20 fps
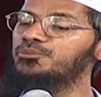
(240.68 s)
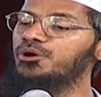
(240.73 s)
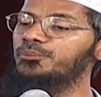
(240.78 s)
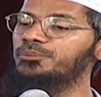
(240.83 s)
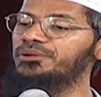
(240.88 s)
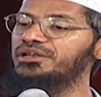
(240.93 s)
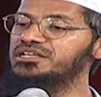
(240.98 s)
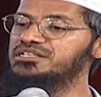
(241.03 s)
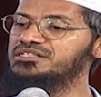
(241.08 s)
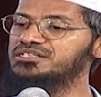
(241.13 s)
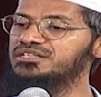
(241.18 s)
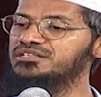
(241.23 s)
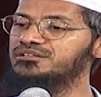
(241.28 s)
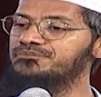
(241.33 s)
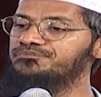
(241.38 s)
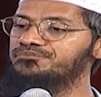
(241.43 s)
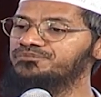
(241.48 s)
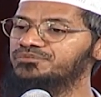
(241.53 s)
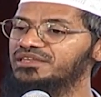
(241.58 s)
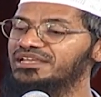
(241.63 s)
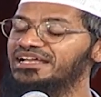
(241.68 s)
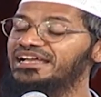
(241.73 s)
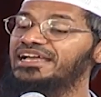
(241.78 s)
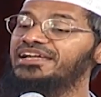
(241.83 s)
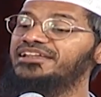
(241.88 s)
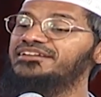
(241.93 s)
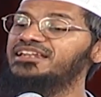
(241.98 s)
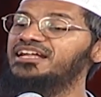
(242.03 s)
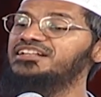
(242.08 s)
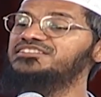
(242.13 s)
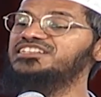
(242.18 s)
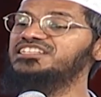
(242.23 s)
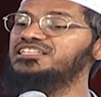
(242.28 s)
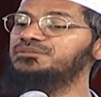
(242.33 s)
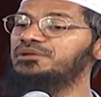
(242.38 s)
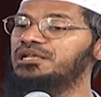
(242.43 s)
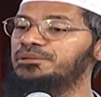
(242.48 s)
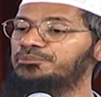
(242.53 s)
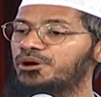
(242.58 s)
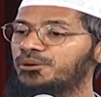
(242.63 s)
population is less than
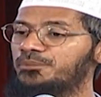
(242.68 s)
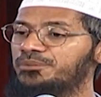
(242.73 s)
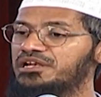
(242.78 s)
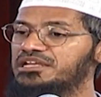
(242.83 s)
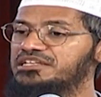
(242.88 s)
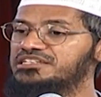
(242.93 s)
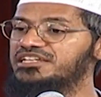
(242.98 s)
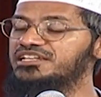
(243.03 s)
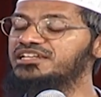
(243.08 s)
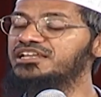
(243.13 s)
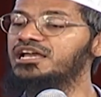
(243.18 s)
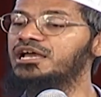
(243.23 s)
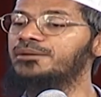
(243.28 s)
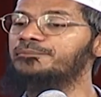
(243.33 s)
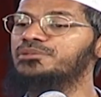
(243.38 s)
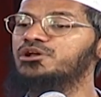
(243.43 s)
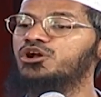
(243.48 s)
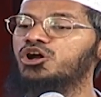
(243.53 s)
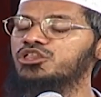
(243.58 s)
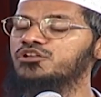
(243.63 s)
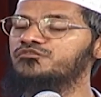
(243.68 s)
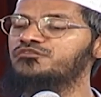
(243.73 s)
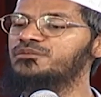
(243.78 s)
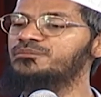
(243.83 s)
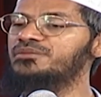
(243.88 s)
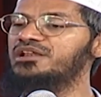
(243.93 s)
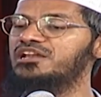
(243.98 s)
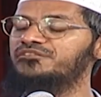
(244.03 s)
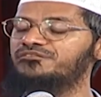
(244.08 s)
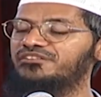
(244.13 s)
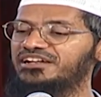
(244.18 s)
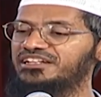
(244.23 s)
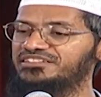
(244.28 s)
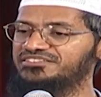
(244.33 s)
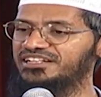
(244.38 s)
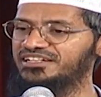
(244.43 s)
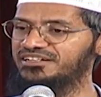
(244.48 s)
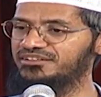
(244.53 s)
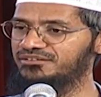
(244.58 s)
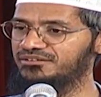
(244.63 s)
the male population because of female
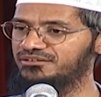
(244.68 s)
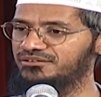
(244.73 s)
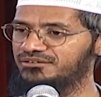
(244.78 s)
infanticide.